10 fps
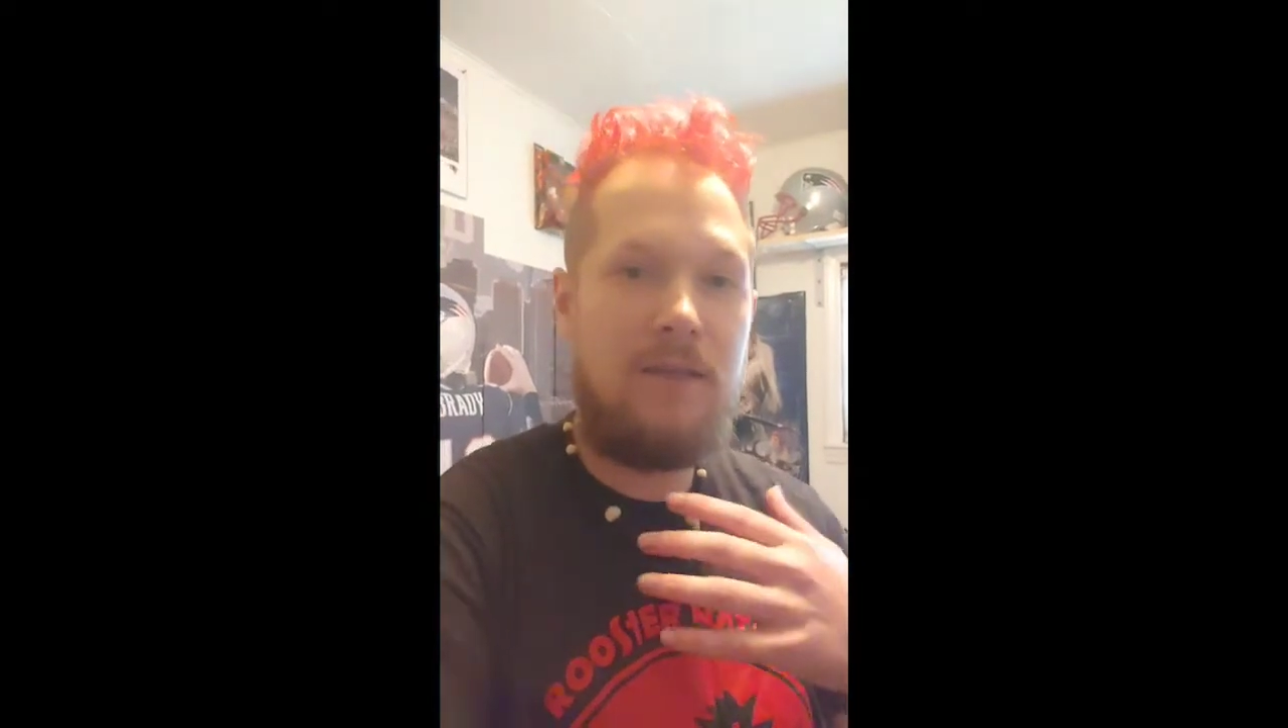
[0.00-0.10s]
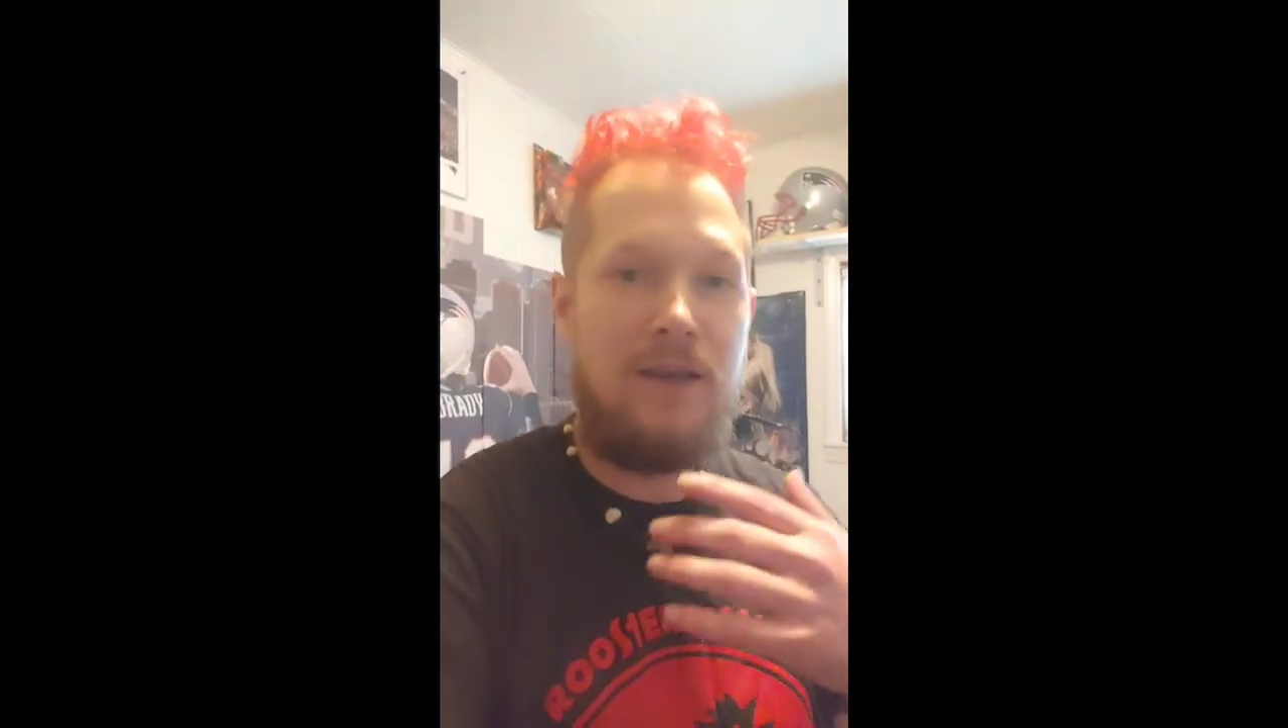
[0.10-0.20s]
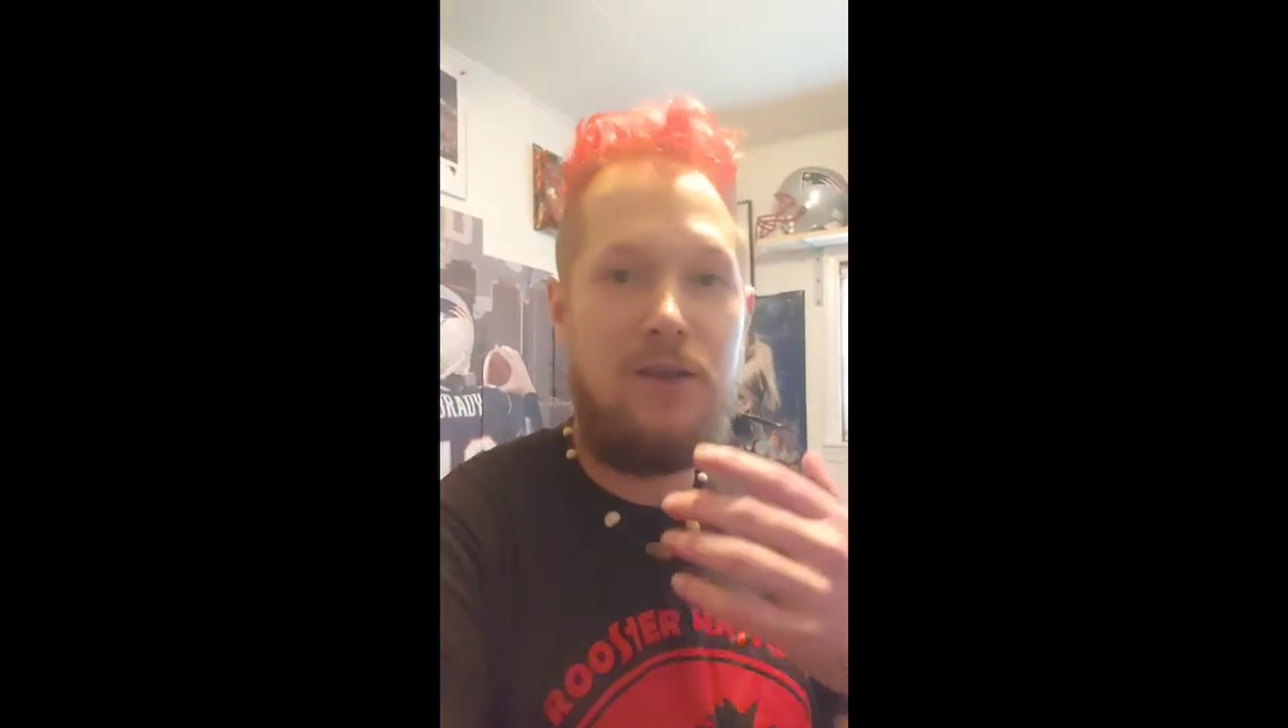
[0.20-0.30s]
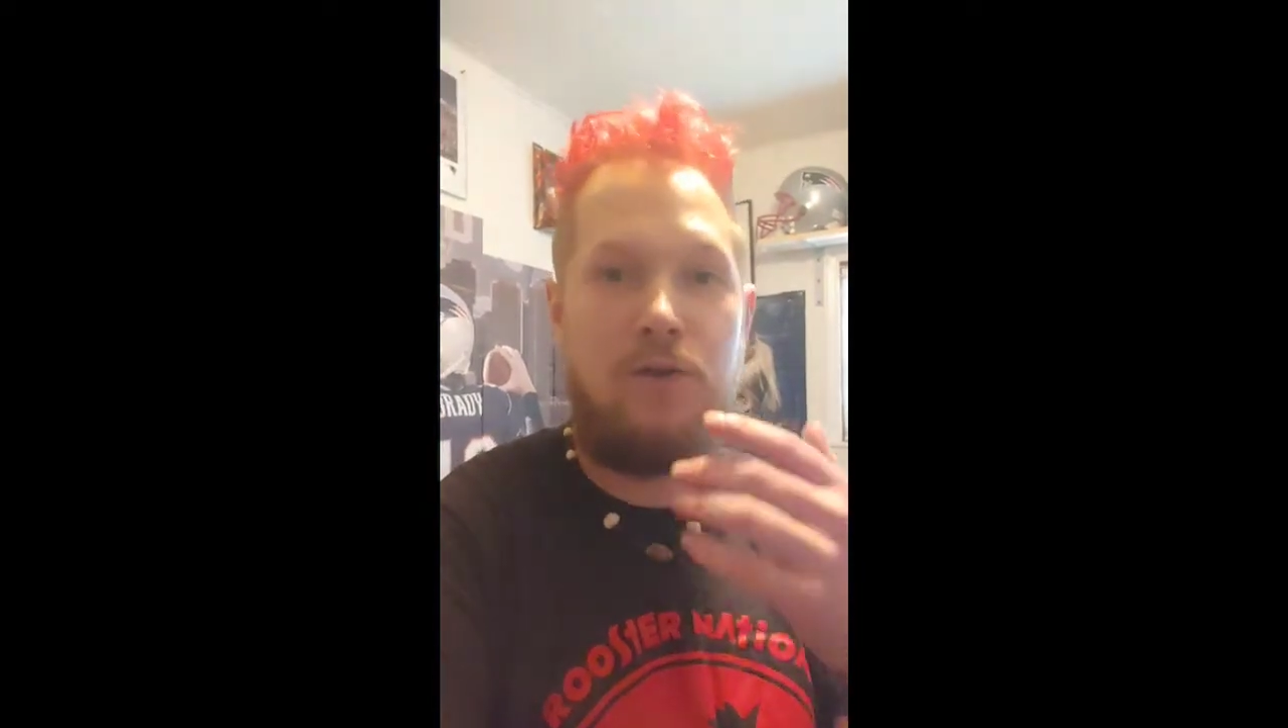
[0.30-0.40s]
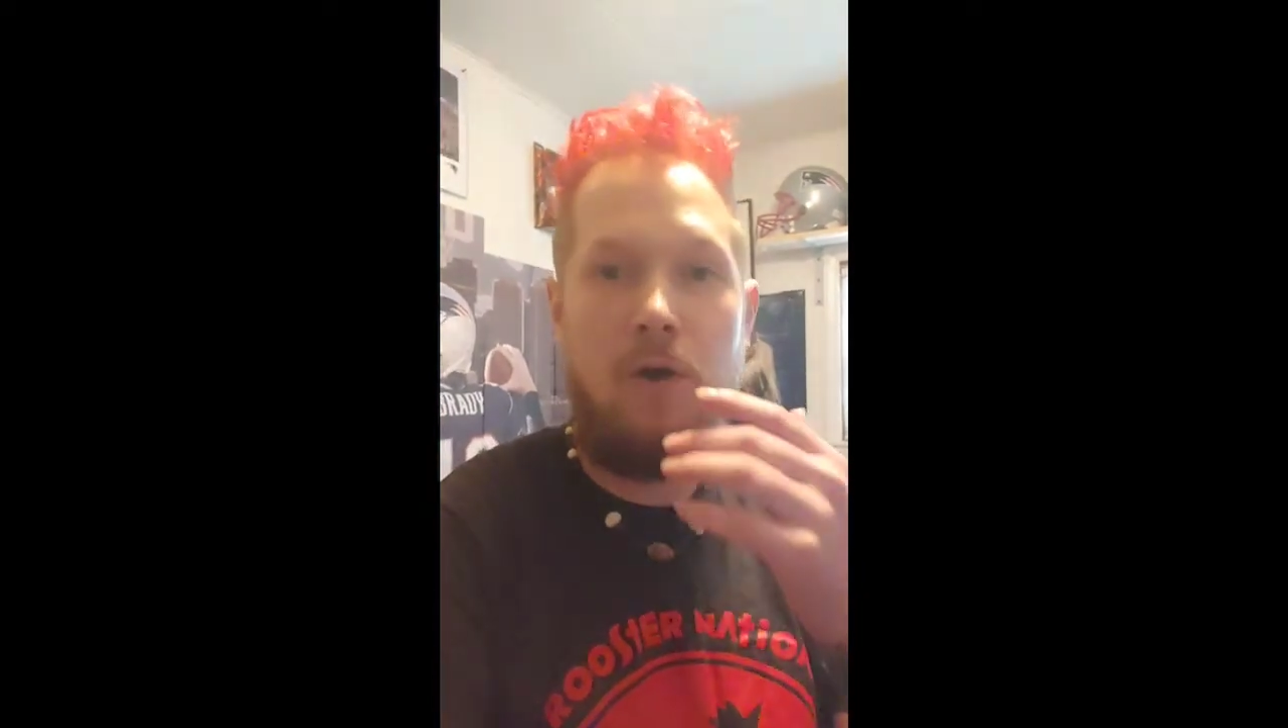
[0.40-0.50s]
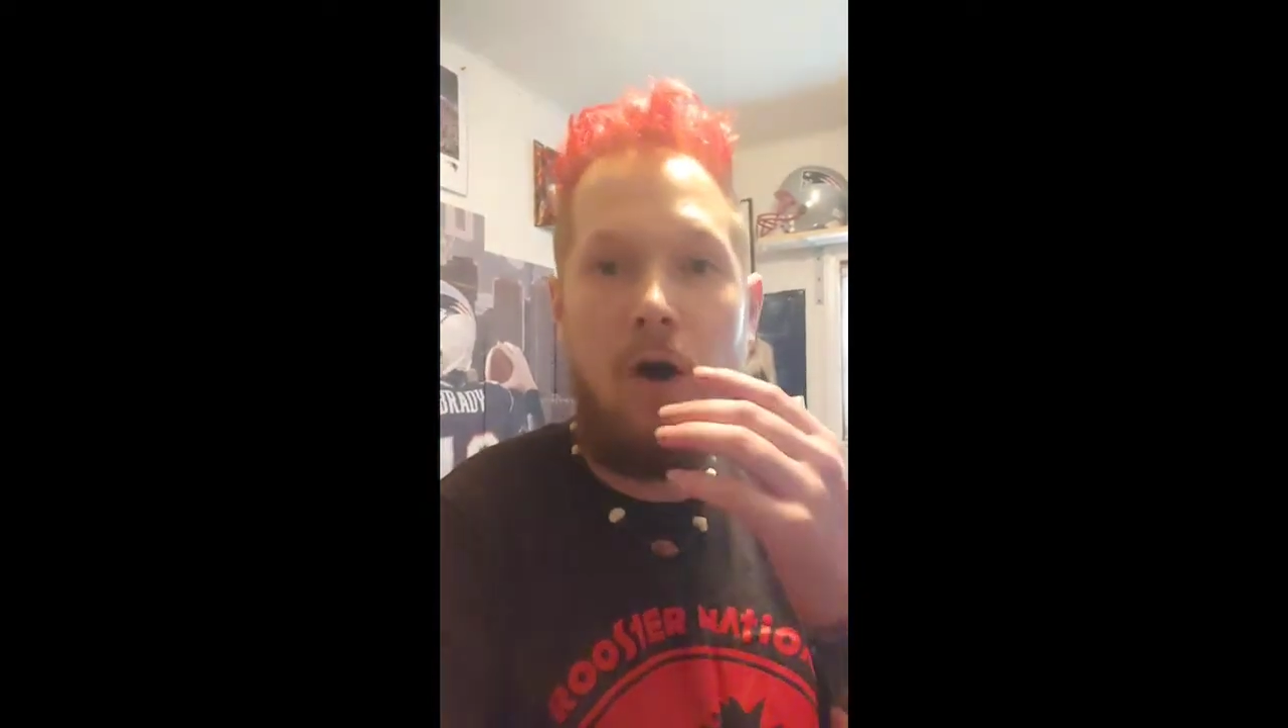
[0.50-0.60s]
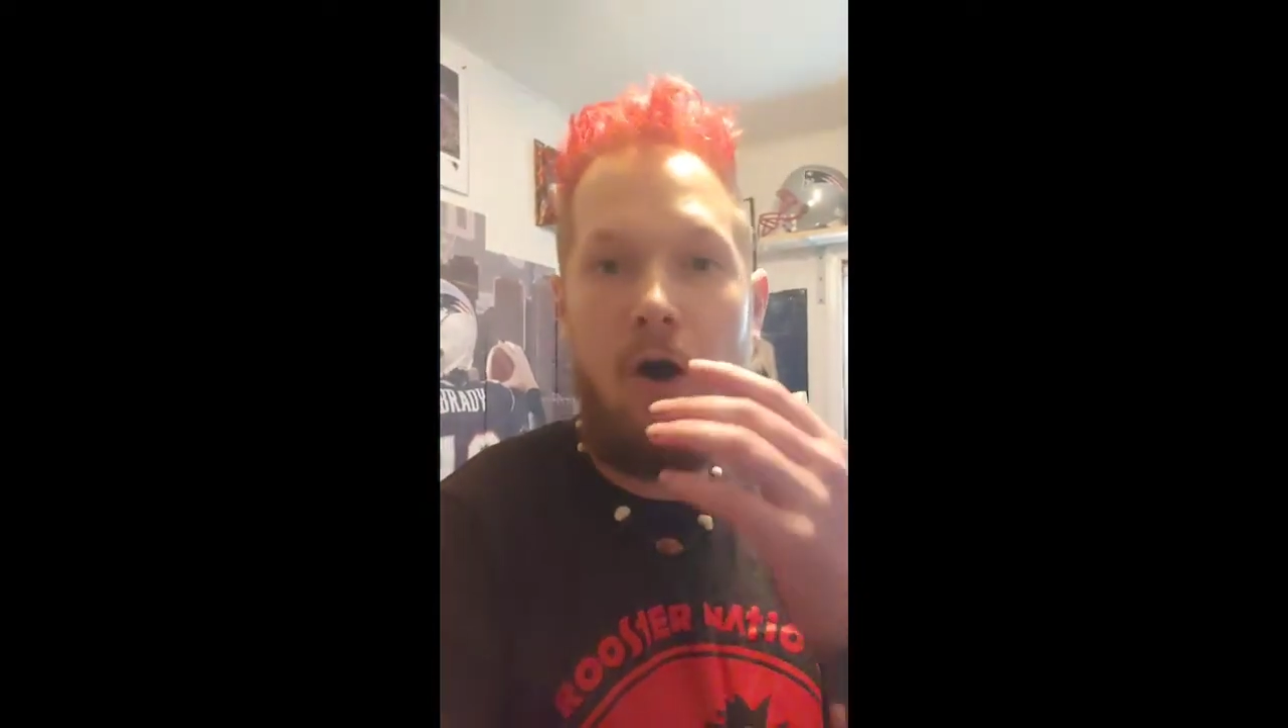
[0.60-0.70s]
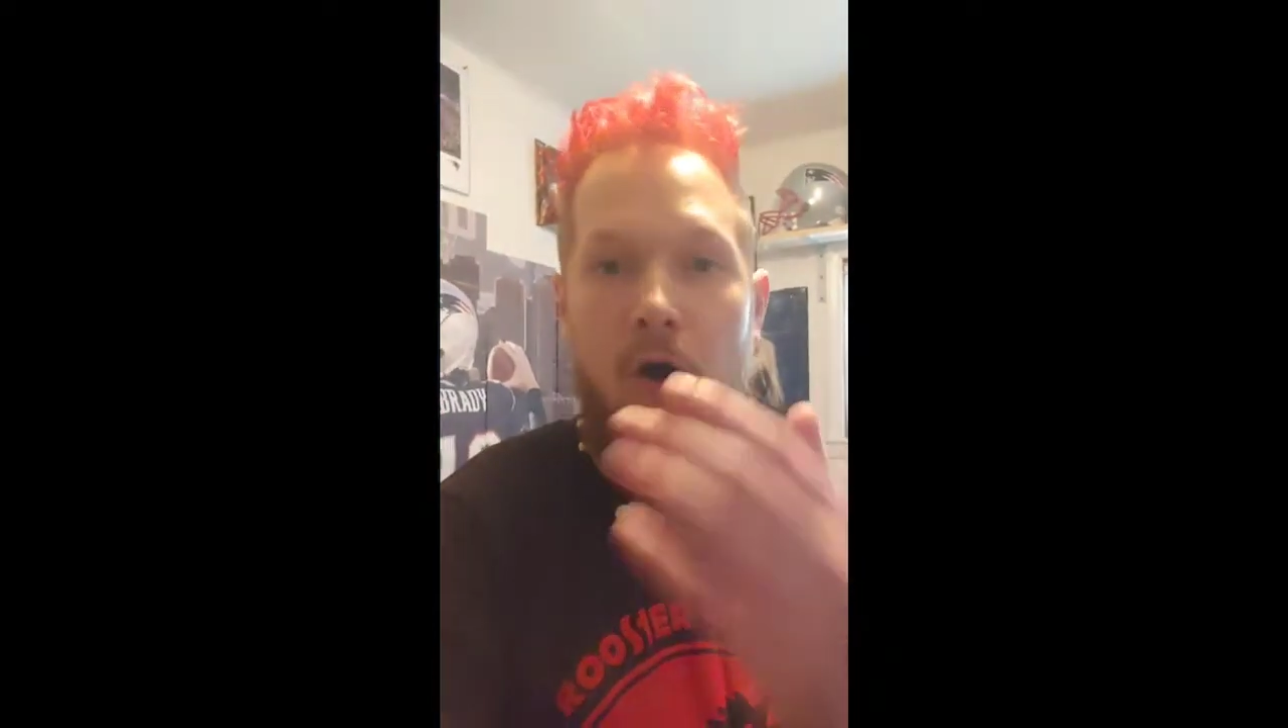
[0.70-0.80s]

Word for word: thank you,